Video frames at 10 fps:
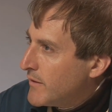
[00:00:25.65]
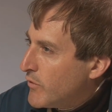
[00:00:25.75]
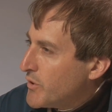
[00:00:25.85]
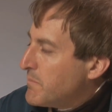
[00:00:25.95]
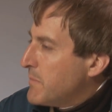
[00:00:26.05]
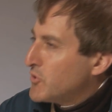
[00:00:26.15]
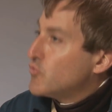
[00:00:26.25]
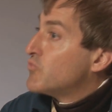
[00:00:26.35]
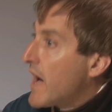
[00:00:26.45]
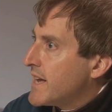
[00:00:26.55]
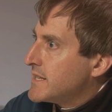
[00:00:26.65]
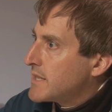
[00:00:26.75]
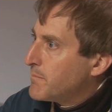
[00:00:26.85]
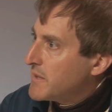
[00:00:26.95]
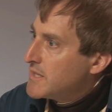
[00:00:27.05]
for the people to rise
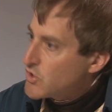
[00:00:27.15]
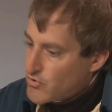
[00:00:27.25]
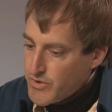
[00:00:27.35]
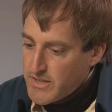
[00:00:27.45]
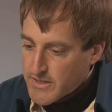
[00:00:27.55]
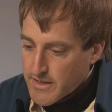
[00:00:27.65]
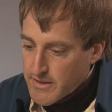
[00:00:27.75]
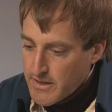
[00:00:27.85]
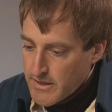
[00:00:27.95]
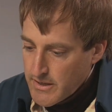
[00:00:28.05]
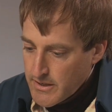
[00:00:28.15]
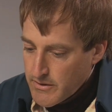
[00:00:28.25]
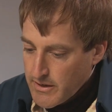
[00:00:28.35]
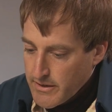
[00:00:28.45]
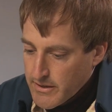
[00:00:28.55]
up in the streets and
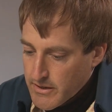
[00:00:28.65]
well,